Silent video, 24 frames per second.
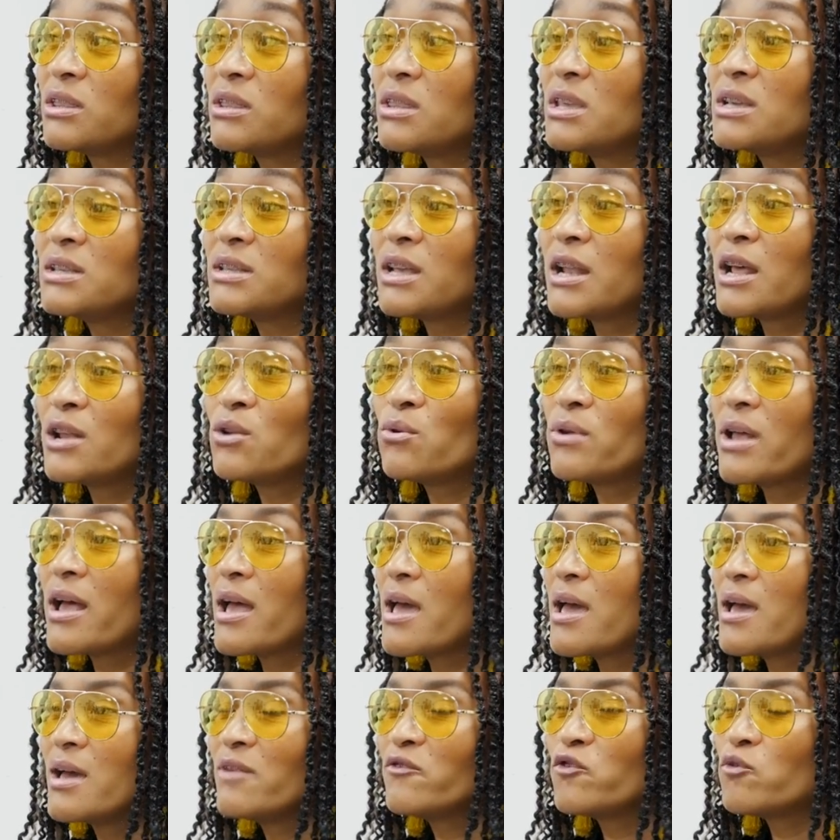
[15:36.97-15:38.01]
things that I know
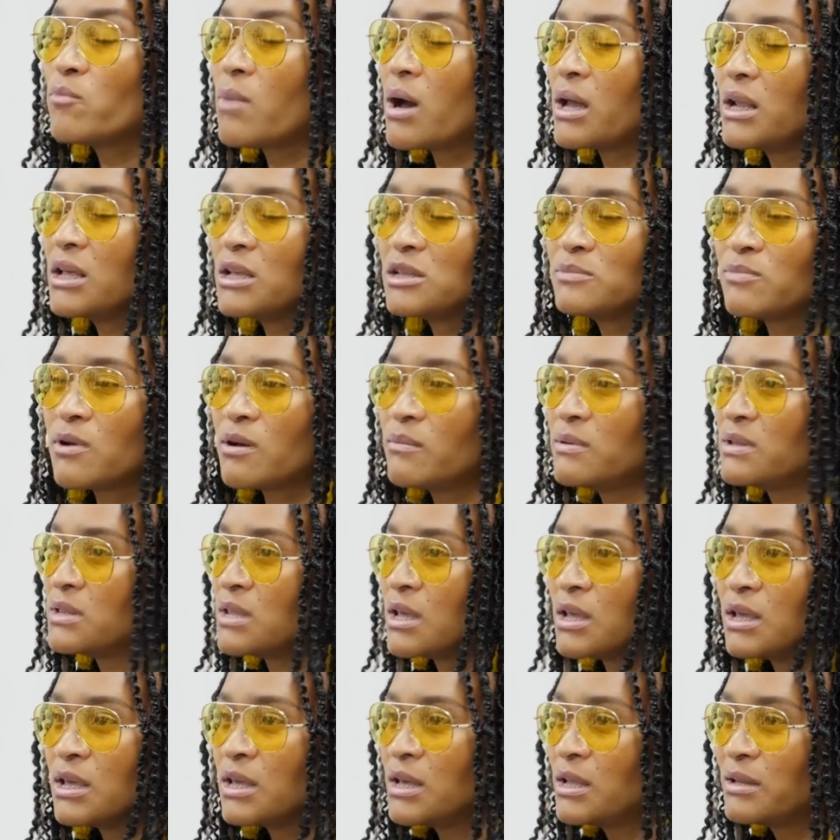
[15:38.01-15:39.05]
that everybody else probably
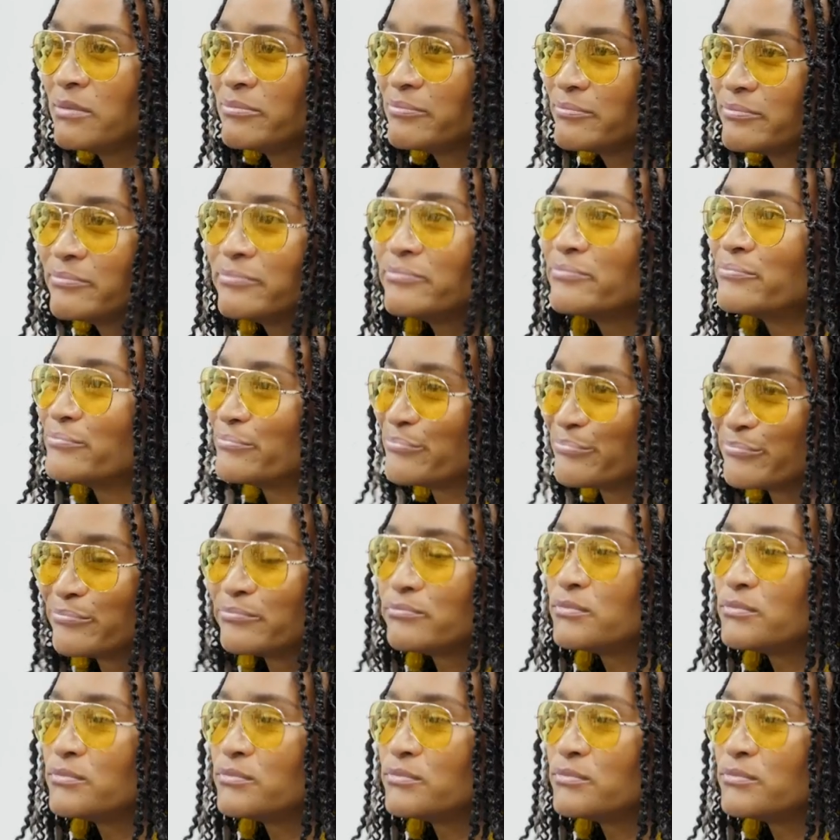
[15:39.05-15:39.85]
thinking, mm-hmm.